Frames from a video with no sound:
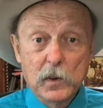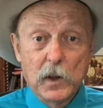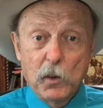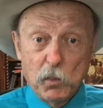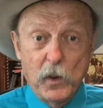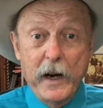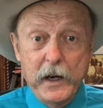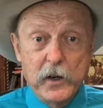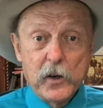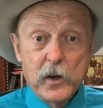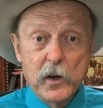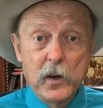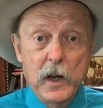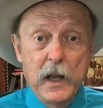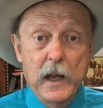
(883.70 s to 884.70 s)

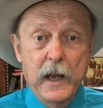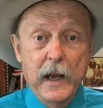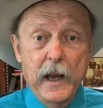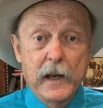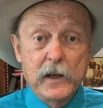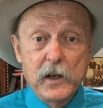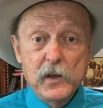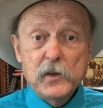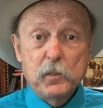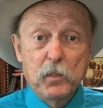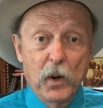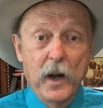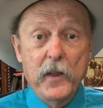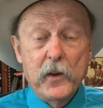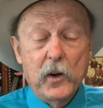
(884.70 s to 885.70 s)
writer, and his
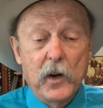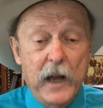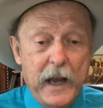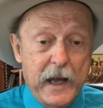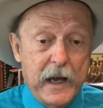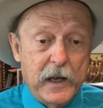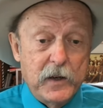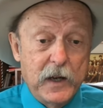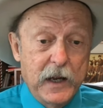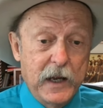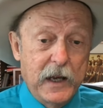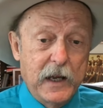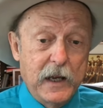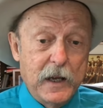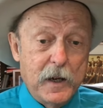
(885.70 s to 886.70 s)
brother had
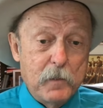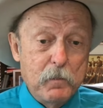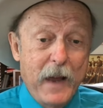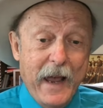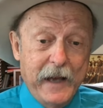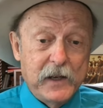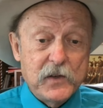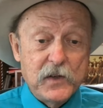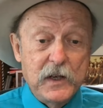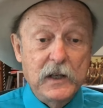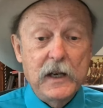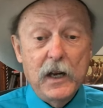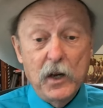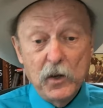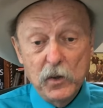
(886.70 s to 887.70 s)
a
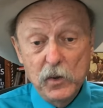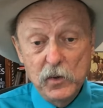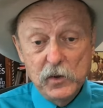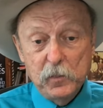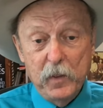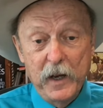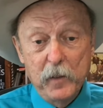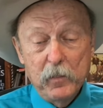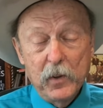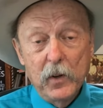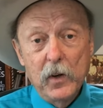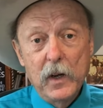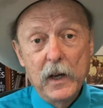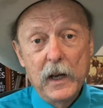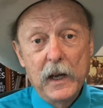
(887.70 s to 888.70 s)
magazine and a
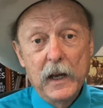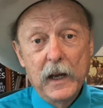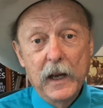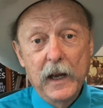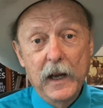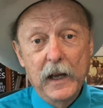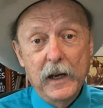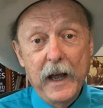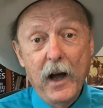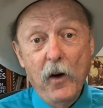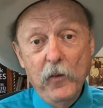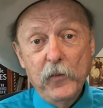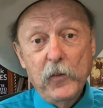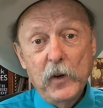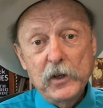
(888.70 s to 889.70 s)
newspaper, and
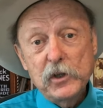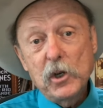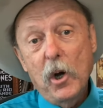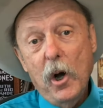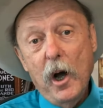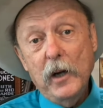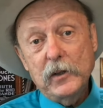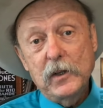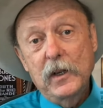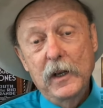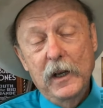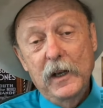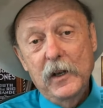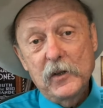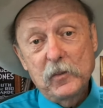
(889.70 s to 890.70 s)
Alfred talked
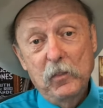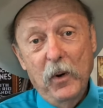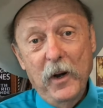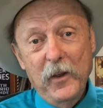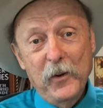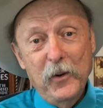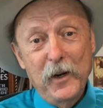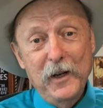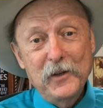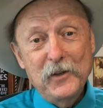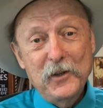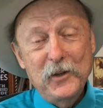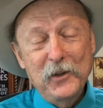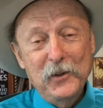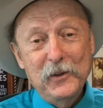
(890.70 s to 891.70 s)
his brother
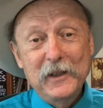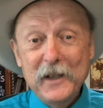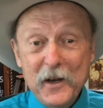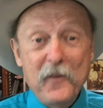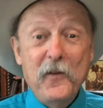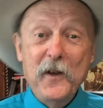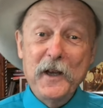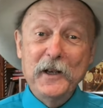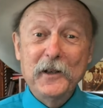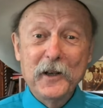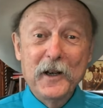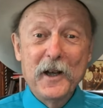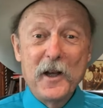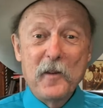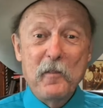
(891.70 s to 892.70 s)
into
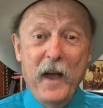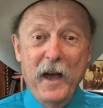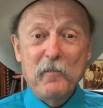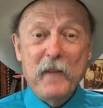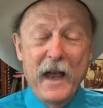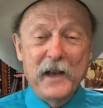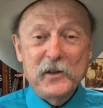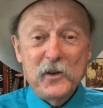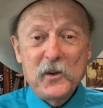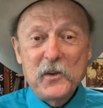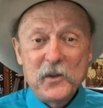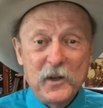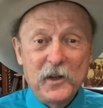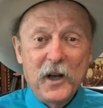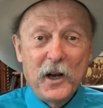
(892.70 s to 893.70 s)
giving Bat
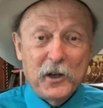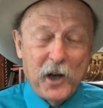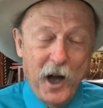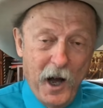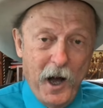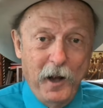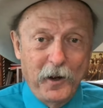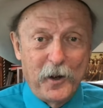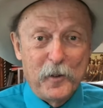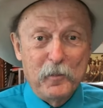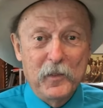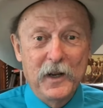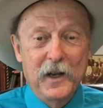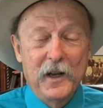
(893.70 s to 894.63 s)
Masterson a column.